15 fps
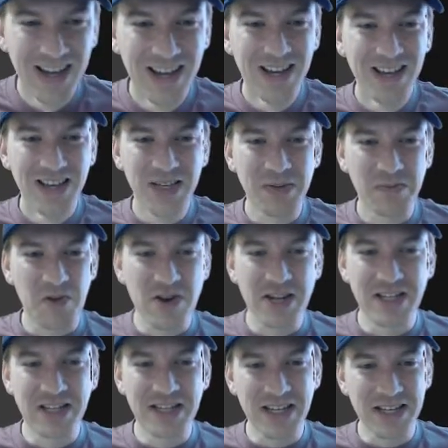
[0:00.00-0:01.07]
Sprite
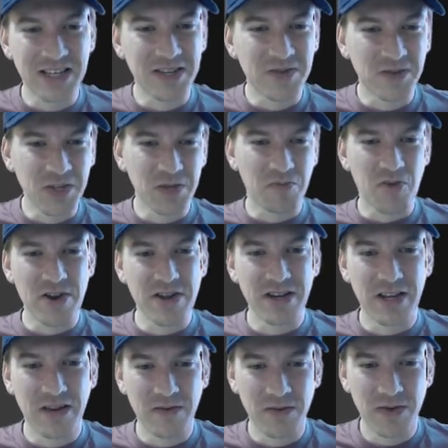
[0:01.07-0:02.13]
index equals sprite
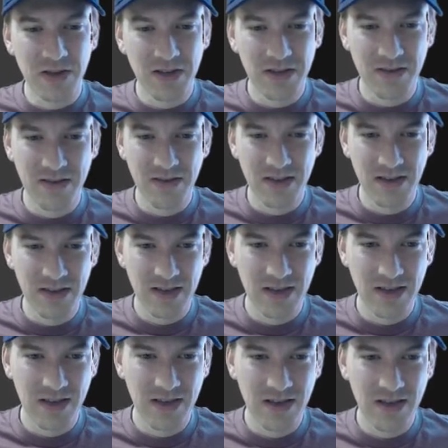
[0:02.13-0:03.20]
name.
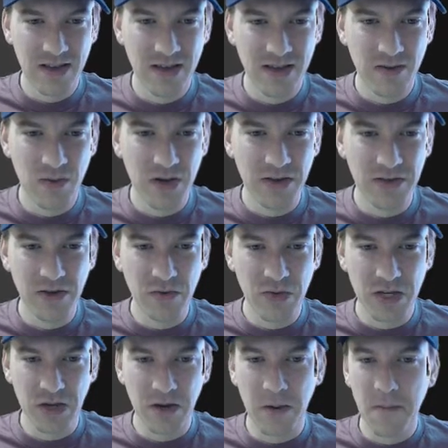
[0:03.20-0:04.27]
Well, there we
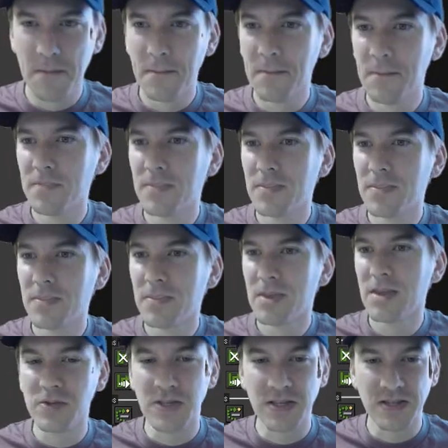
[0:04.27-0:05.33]
go.
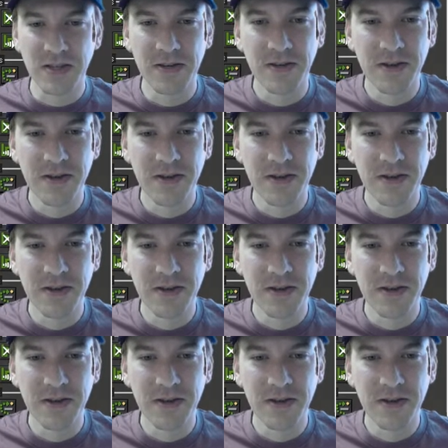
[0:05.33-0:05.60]
That was easy.